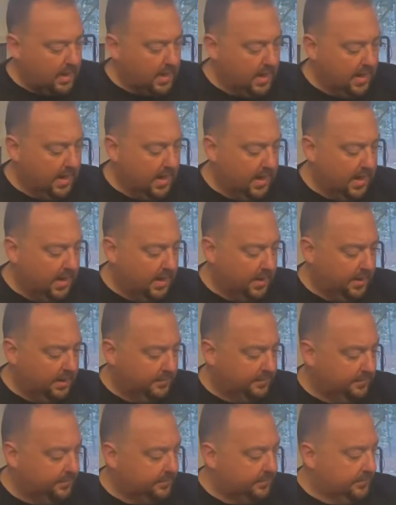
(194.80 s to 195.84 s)

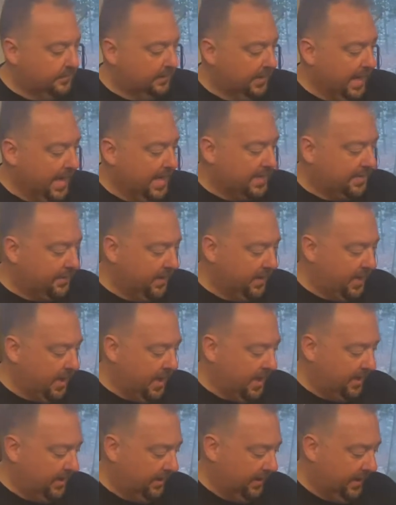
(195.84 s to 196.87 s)
last but
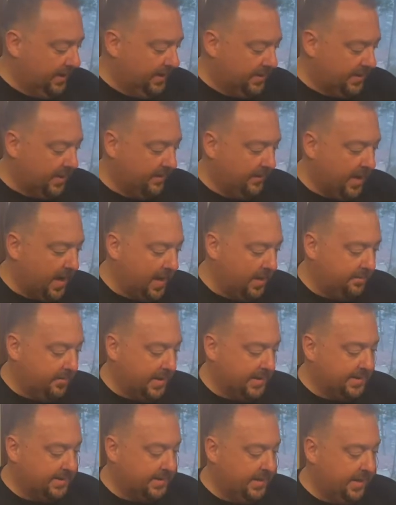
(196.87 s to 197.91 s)
not least, I've got my
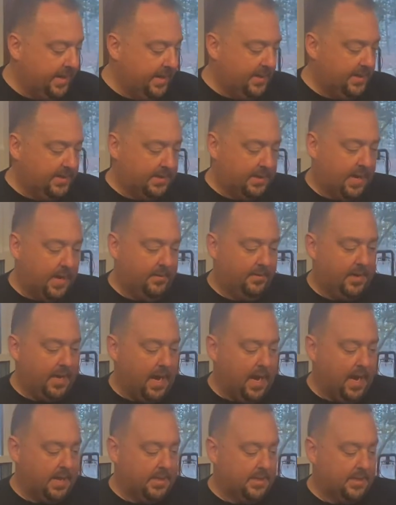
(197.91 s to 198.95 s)
seeds. I've
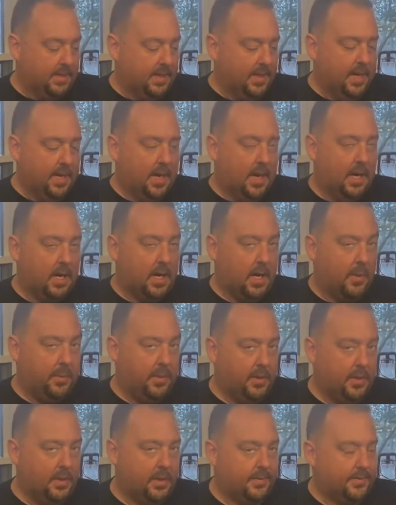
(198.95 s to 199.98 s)
got a
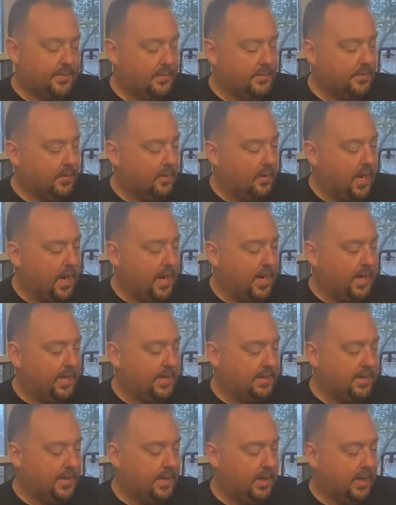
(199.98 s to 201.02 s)
couple of different
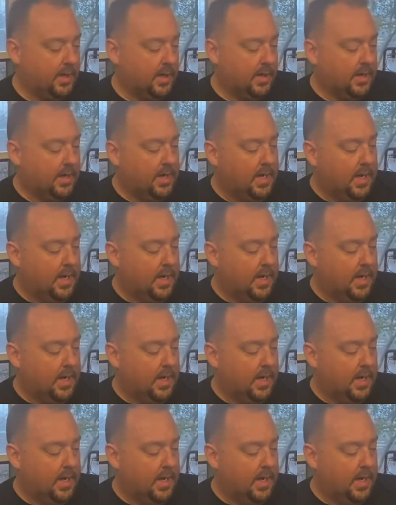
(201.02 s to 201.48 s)
varieties here.